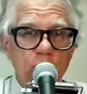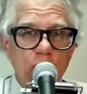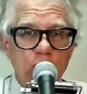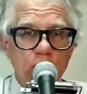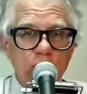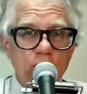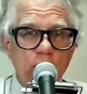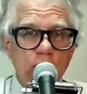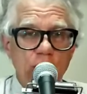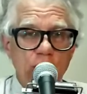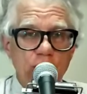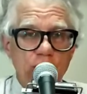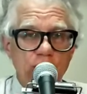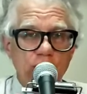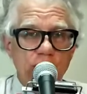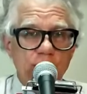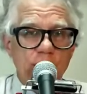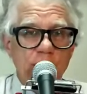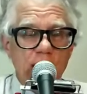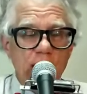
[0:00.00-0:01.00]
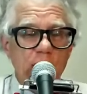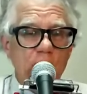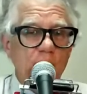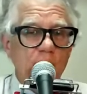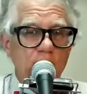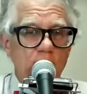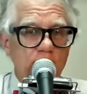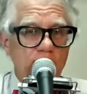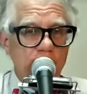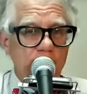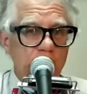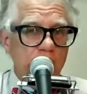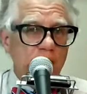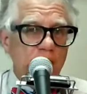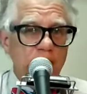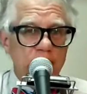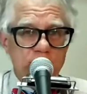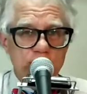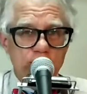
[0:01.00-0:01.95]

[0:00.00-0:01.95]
world, and now all I've got is